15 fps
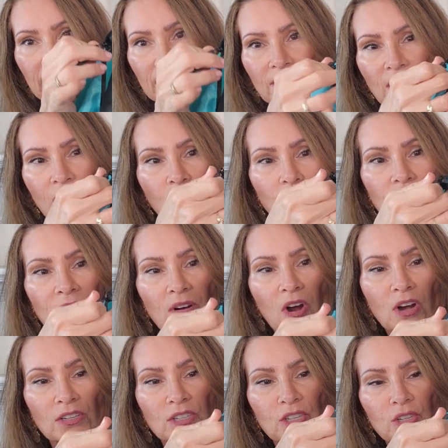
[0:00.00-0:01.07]
So there
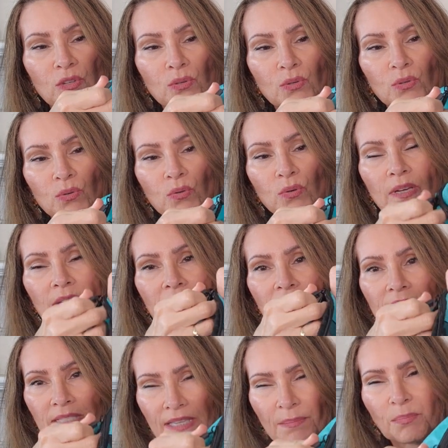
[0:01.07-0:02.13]
are 2
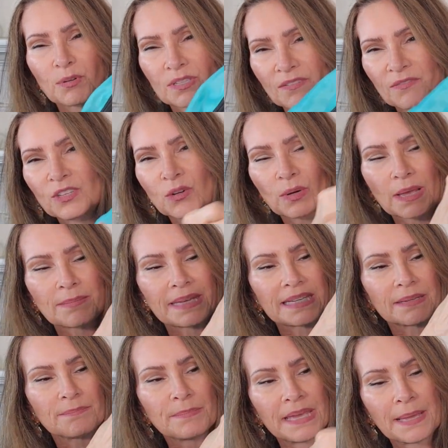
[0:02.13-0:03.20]
zippers, if you know what I mean.